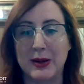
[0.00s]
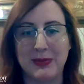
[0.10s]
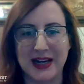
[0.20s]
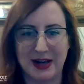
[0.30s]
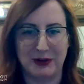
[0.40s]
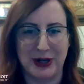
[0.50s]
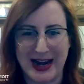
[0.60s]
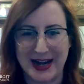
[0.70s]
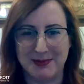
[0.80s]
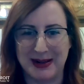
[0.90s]
probably ever
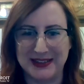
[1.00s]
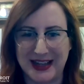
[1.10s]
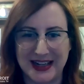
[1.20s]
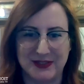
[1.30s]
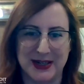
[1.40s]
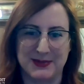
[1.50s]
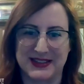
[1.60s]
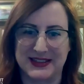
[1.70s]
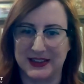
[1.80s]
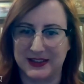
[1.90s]
had in my life. Right. And I'm
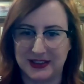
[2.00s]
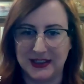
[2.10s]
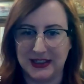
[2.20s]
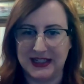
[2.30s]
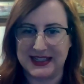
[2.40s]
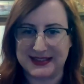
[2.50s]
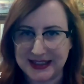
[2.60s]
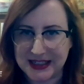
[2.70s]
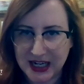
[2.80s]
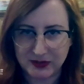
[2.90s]
still, is it
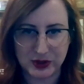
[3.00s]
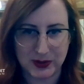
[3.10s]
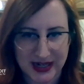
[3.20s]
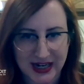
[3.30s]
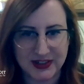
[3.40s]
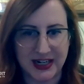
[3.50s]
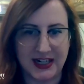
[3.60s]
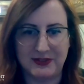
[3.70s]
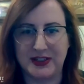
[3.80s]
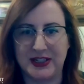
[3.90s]
enough? Do I have
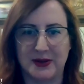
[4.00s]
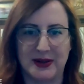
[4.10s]
enough? You know?